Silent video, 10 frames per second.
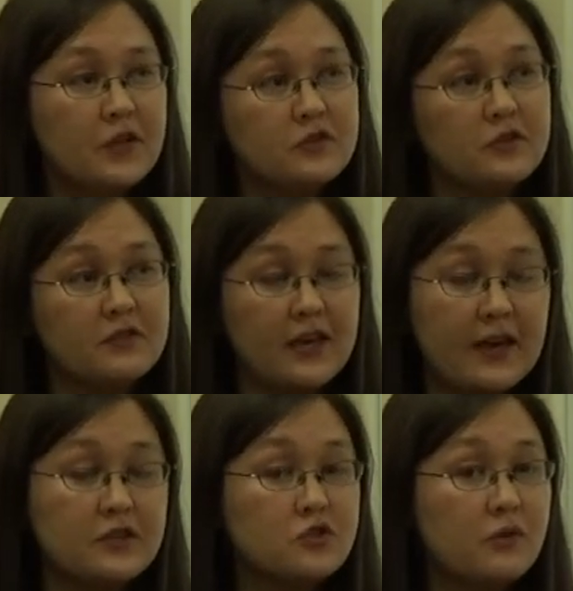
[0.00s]
So if
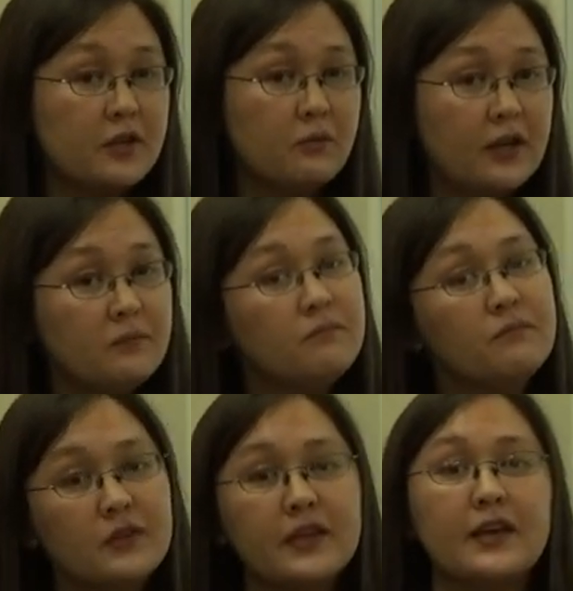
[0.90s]
K is 21,
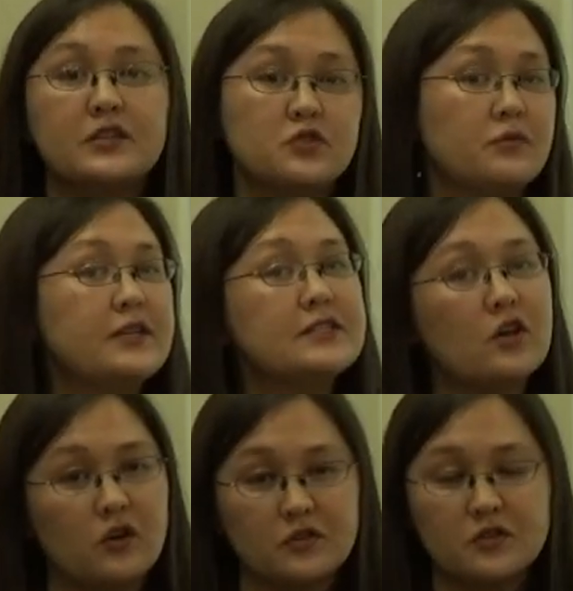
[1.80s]
K's twin
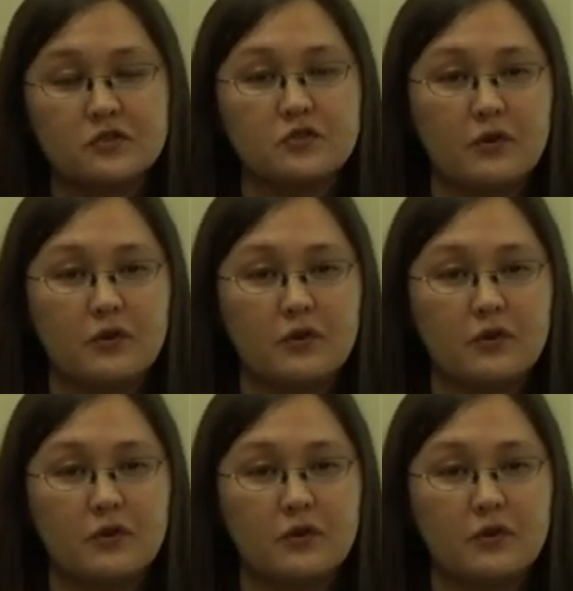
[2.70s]
is also